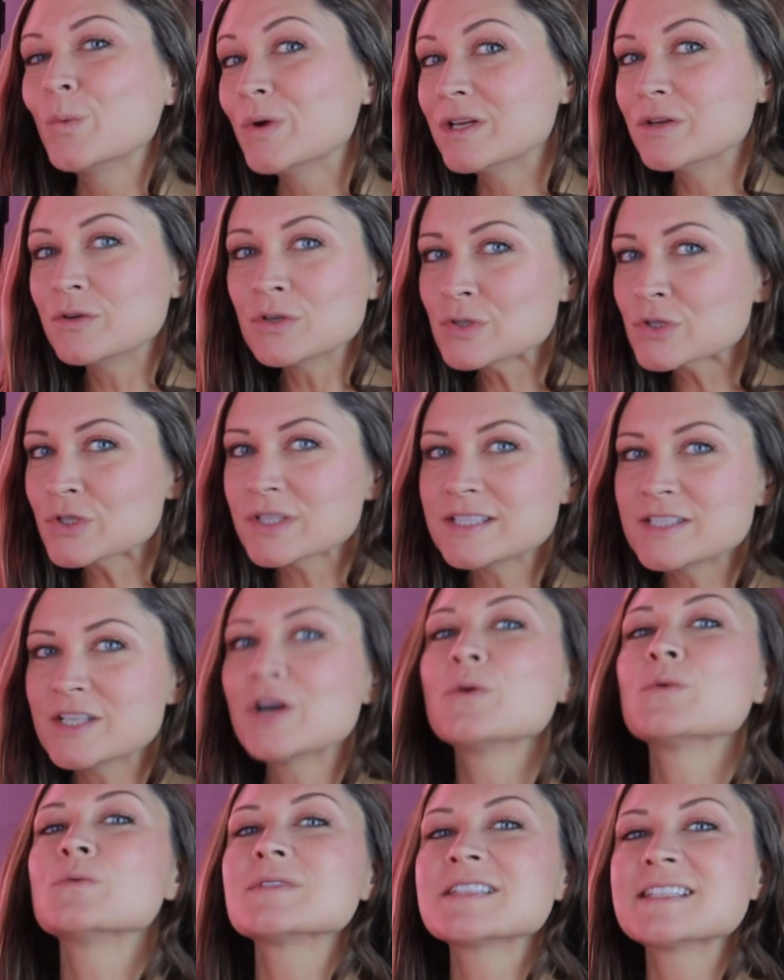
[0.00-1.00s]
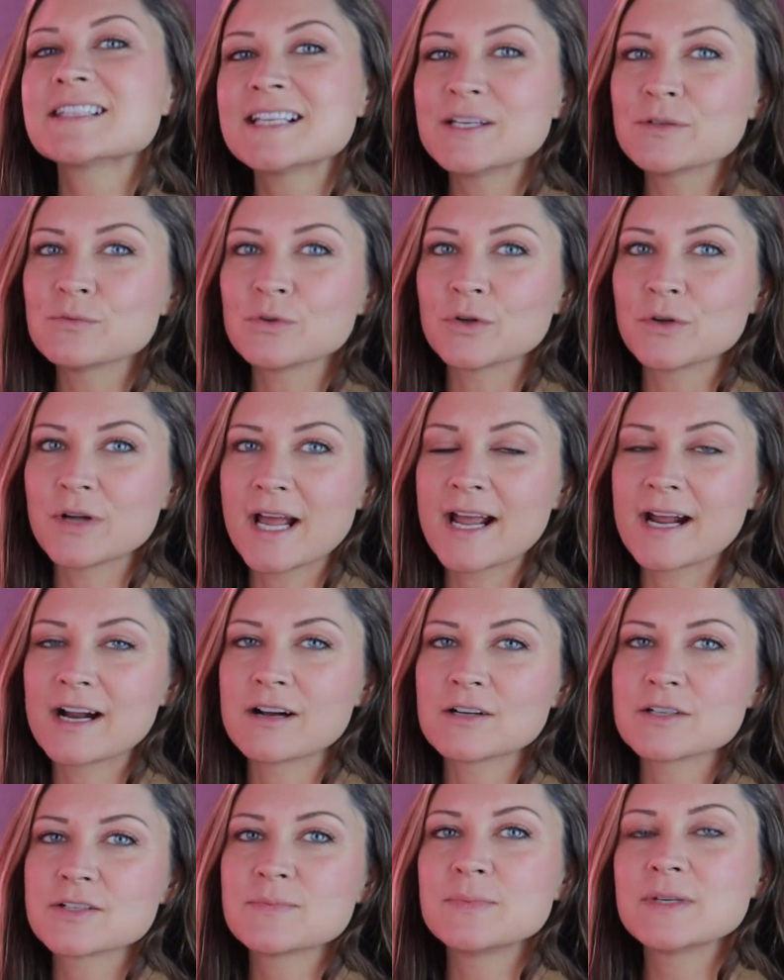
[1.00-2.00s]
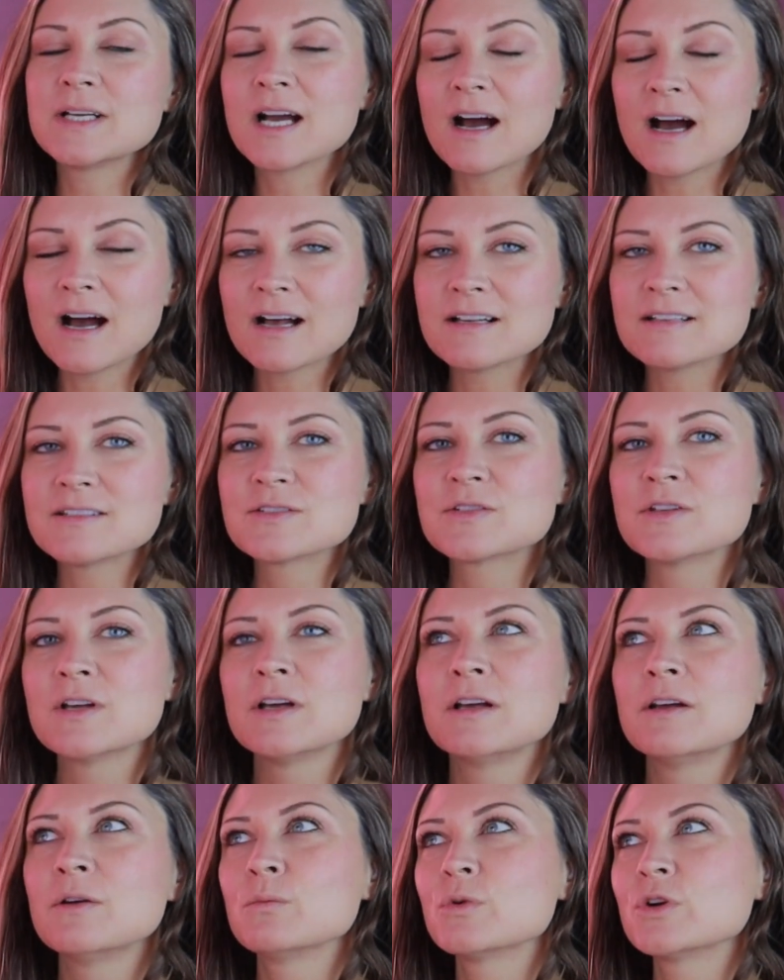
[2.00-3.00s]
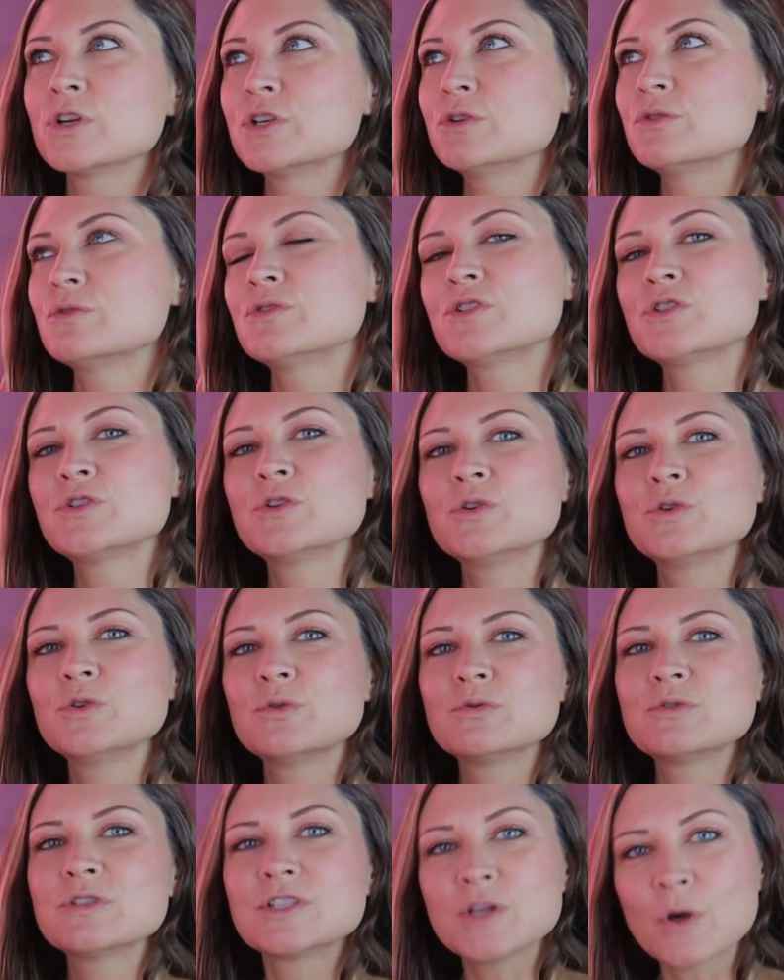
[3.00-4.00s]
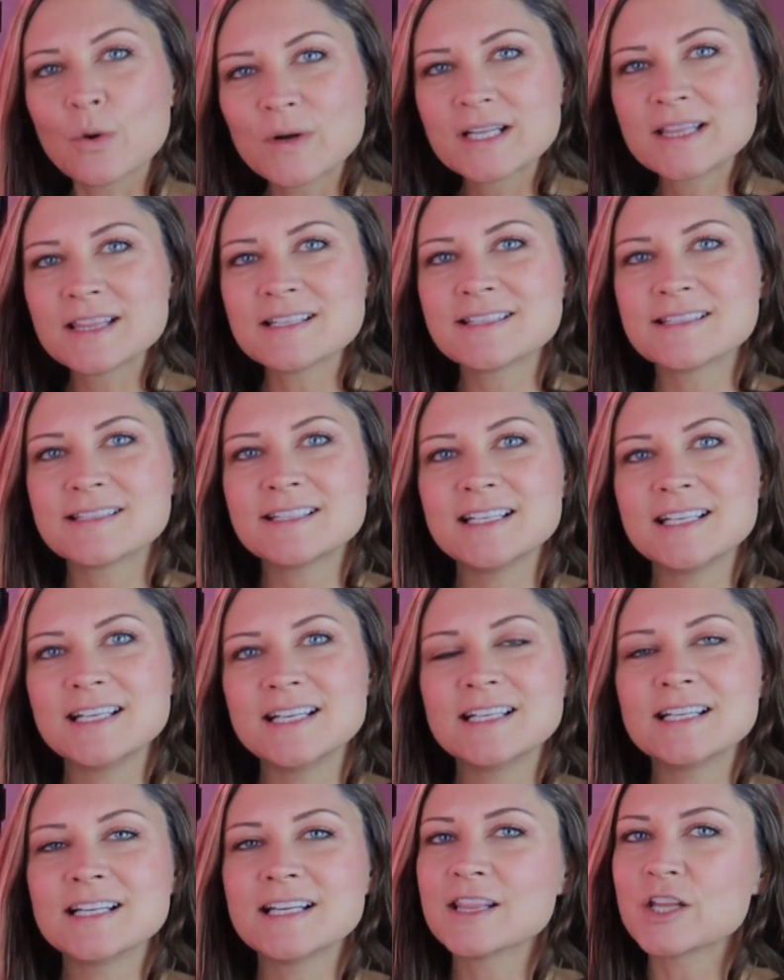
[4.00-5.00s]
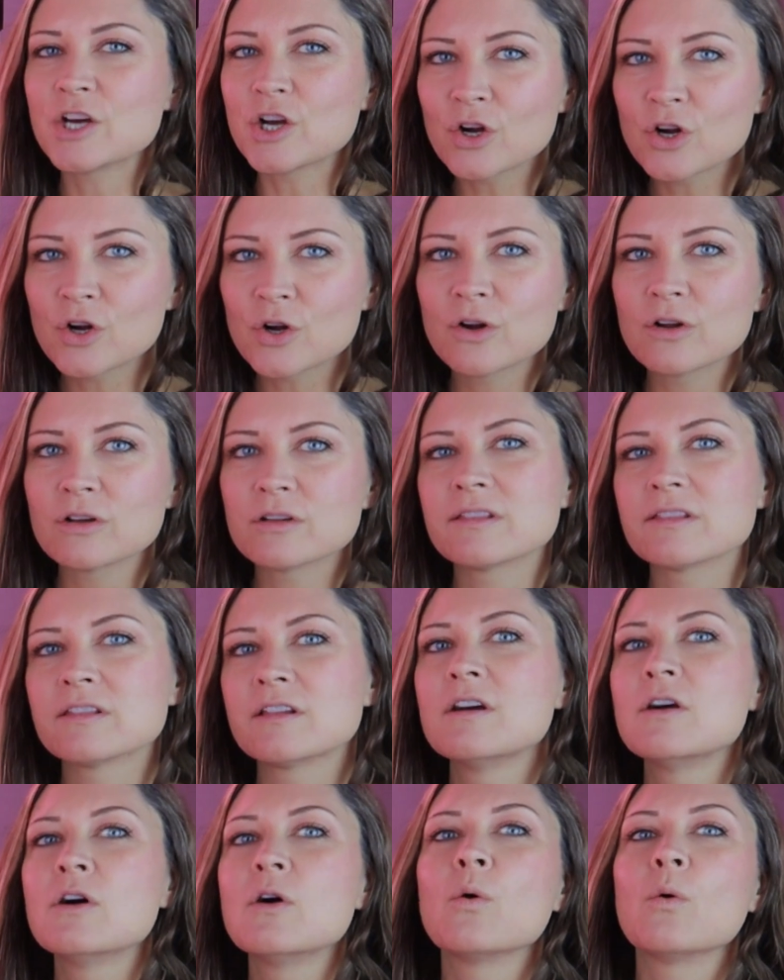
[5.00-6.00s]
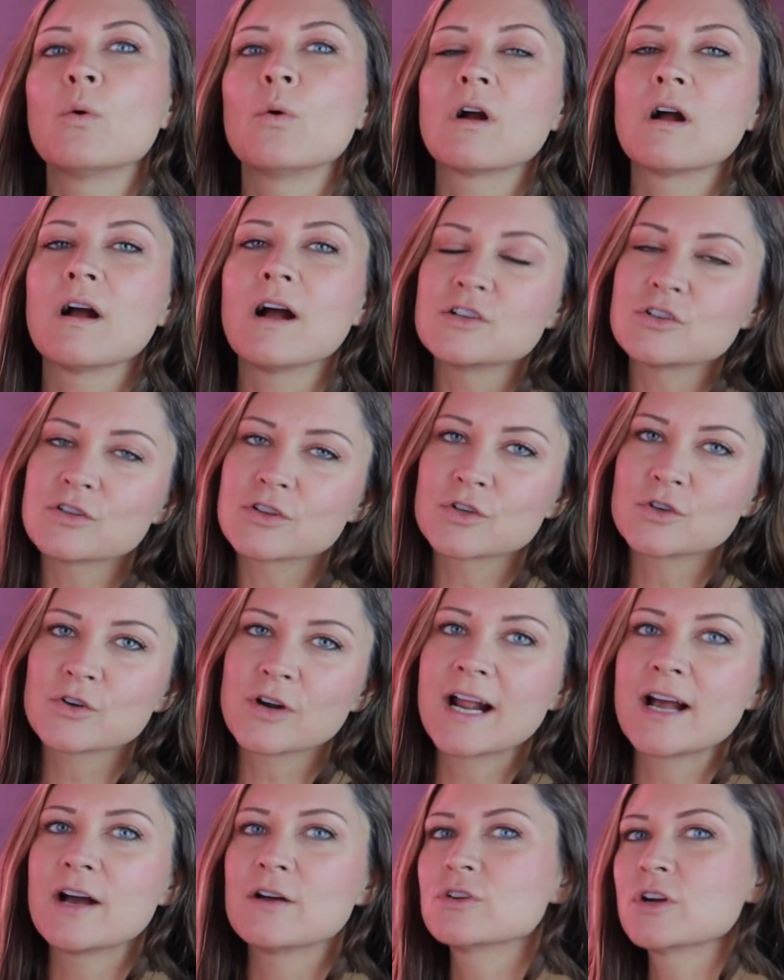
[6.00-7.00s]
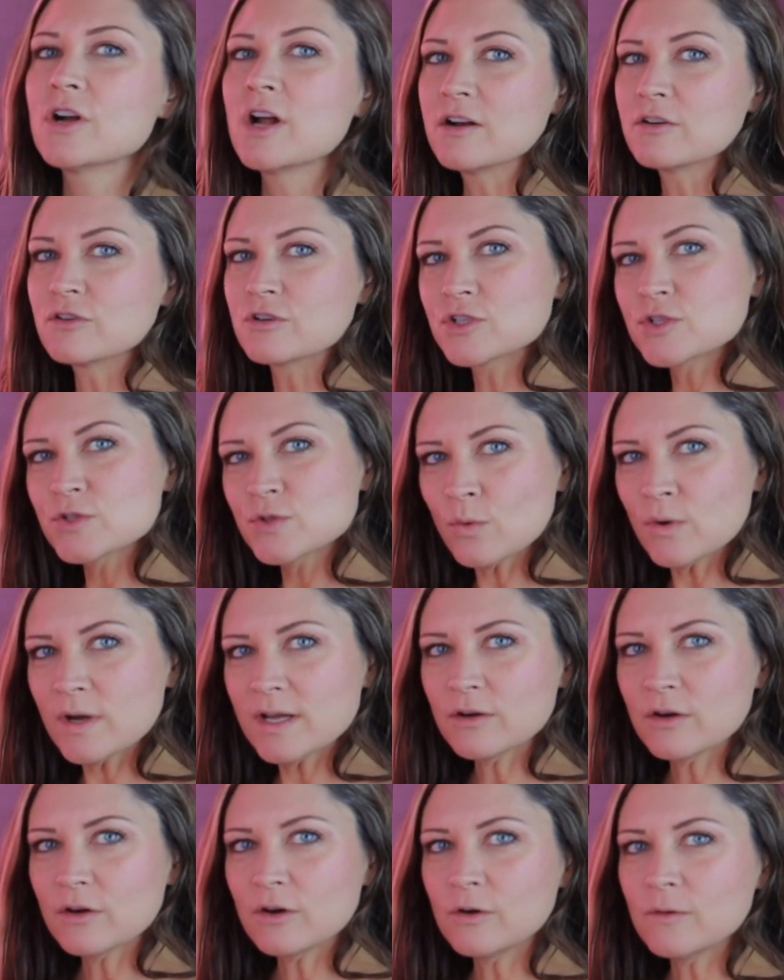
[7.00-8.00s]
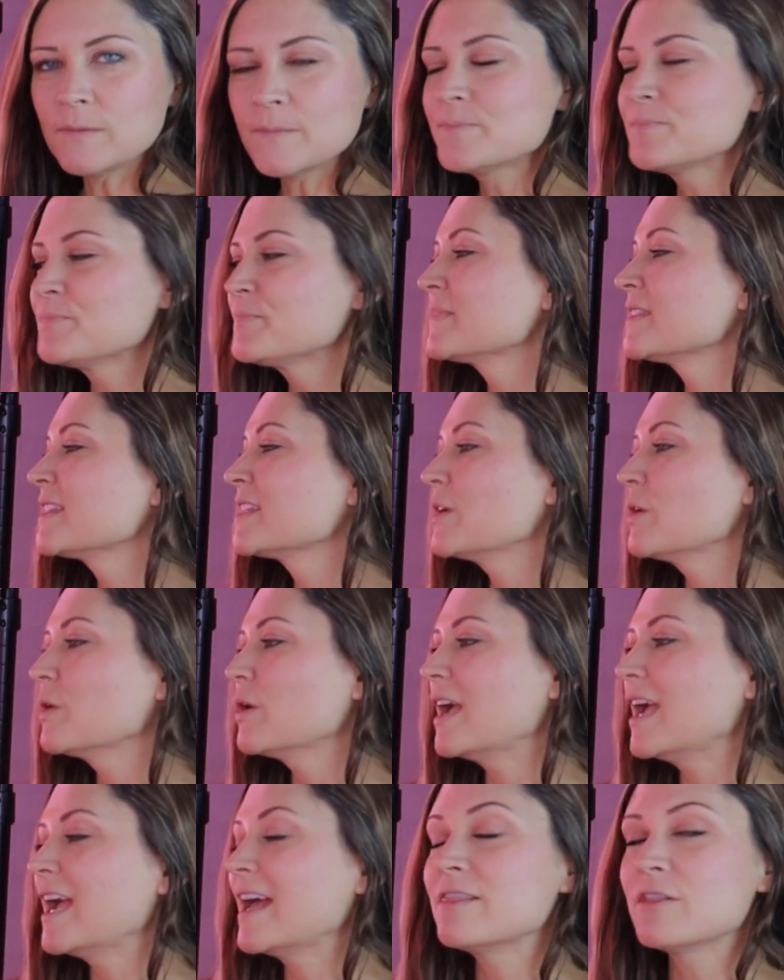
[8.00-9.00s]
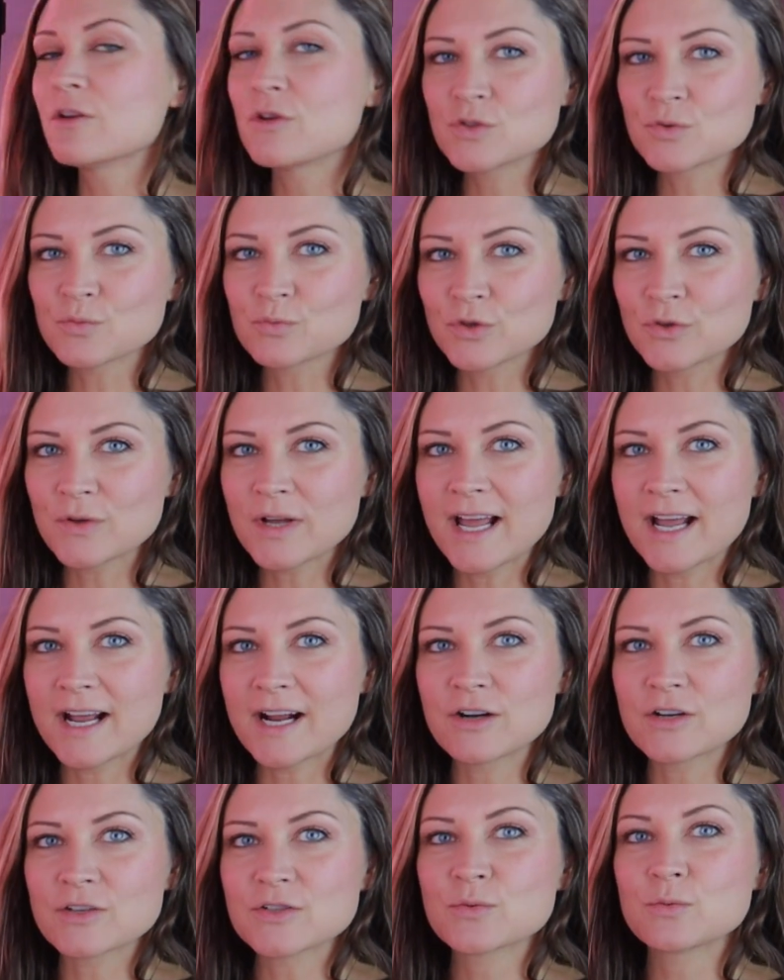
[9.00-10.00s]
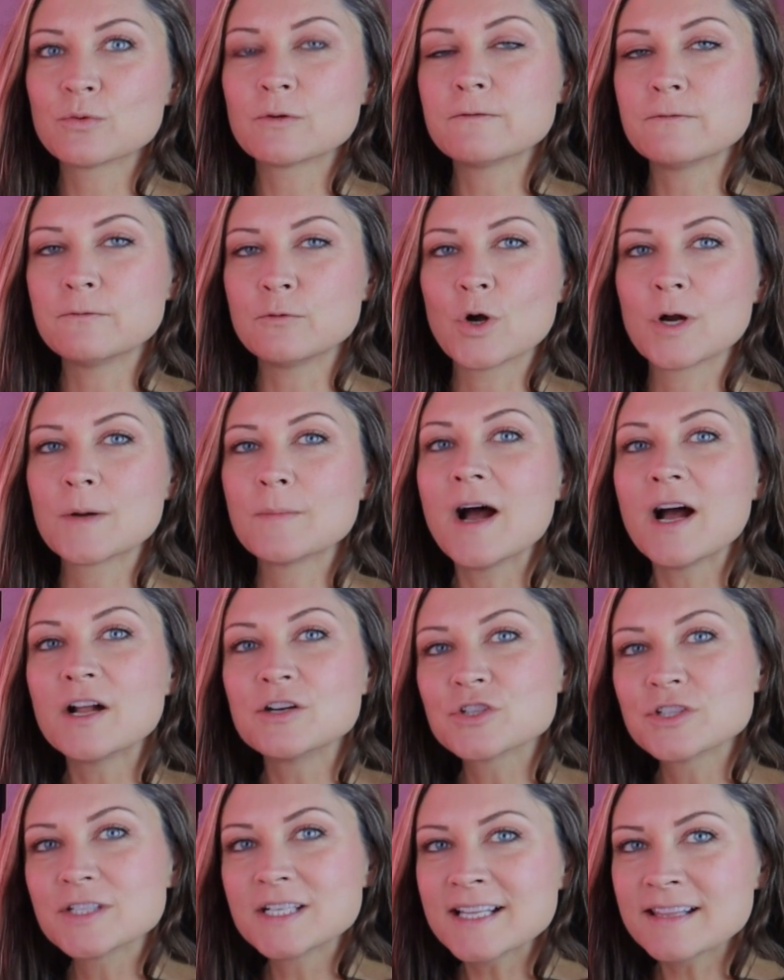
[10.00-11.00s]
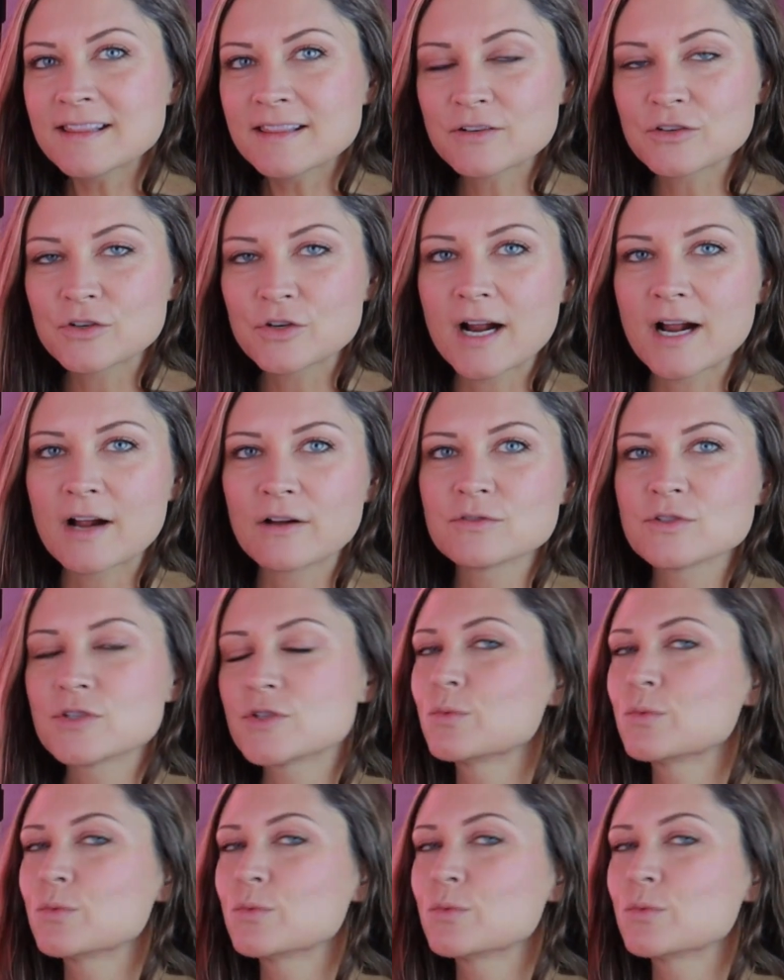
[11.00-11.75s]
We usually don't see root hairs because we're used to sowing the seed in the earth or under the ground or under soil, and those root hairs will form underneath the ground.